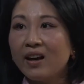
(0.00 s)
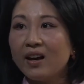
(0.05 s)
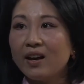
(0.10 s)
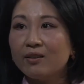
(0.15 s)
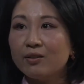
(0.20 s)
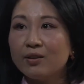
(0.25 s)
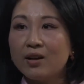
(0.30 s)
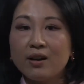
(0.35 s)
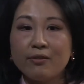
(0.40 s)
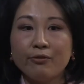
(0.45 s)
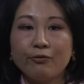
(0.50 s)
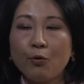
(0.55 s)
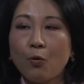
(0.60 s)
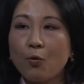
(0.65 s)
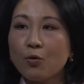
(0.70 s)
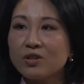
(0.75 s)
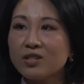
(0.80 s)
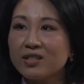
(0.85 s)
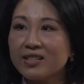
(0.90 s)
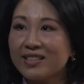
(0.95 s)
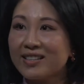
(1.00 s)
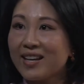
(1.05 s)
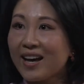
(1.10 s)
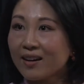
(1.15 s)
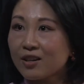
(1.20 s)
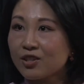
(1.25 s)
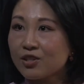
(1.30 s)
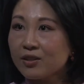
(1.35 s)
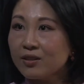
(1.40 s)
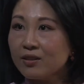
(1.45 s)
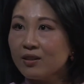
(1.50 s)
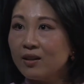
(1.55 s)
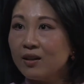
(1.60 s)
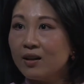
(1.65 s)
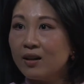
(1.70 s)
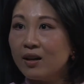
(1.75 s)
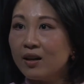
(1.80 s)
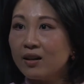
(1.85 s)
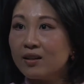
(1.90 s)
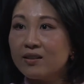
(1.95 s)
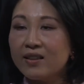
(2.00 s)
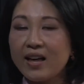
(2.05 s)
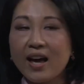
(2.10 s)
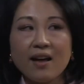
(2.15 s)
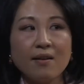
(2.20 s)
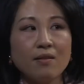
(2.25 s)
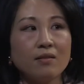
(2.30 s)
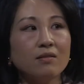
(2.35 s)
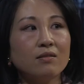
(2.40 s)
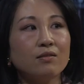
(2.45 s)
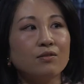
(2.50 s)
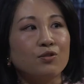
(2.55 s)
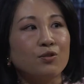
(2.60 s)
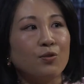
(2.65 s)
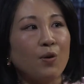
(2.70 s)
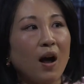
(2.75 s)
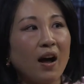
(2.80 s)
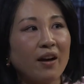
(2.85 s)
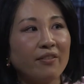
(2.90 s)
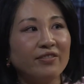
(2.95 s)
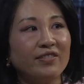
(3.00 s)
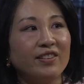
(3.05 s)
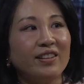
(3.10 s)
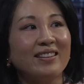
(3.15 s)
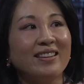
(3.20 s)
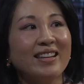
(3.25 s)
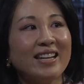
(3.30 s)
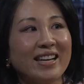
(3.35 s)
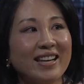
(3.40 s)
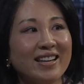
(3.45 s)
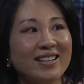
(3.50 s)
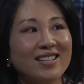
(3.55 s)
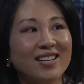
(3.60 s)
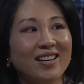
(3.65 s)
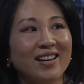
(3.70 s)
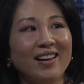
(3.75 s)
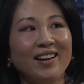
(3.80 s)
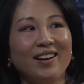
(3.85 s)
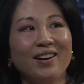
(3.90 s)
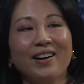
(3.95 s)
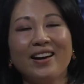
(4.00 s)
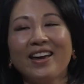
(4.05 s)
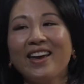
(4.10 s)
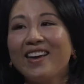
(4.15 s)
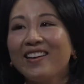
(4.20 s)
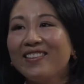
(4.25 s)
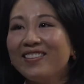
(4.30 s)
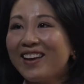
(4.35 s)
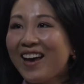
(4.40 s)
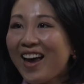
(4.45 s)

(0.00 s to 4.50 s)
The fault detection that drive the needs in the